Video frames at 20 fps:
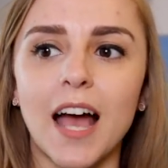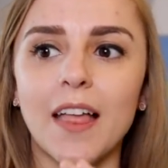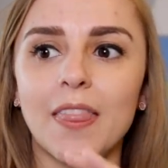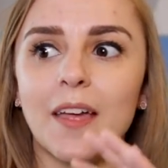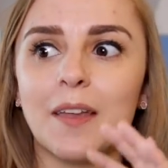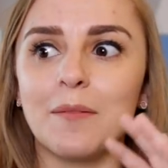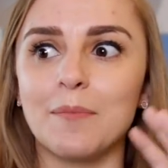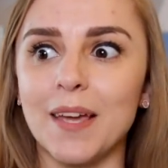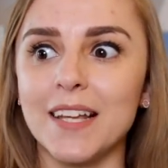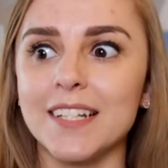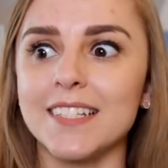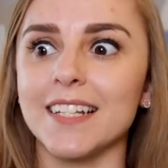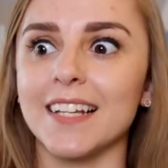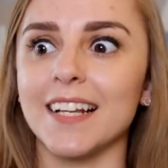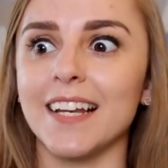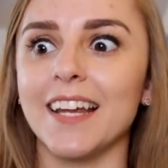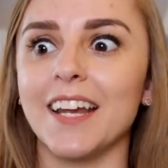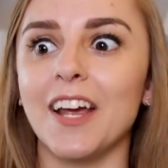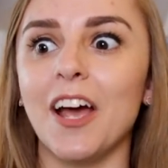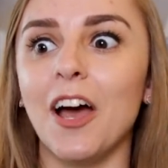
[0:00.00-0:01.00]
And then
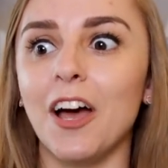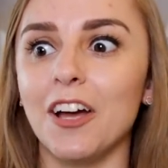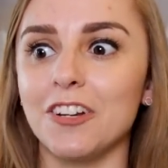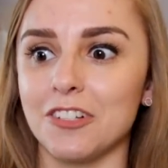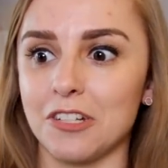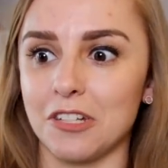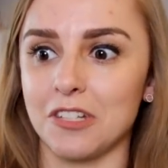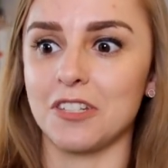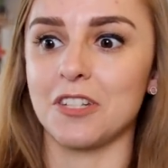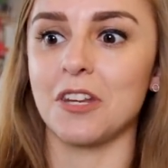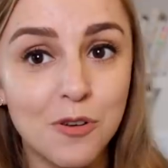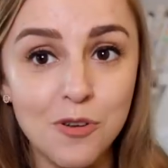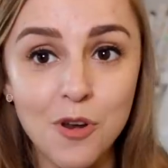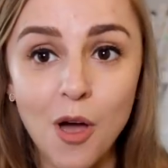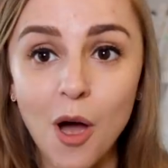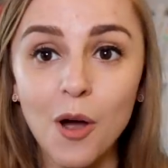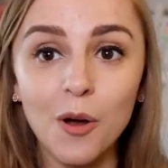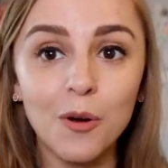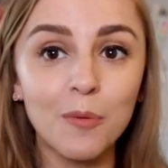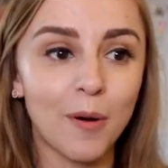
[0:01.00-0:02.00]
basically her just
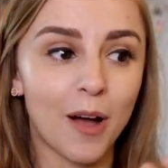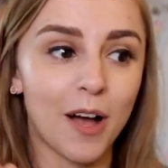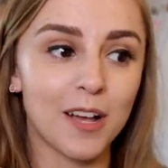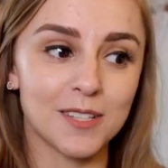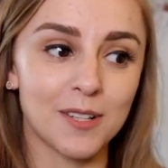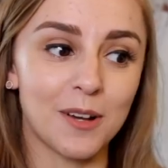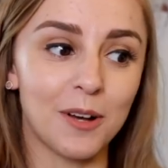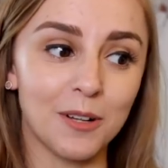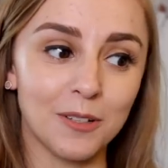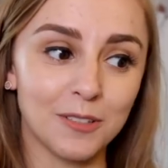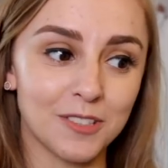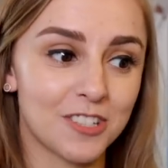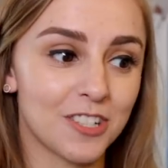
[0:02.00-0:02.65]
no bars hold,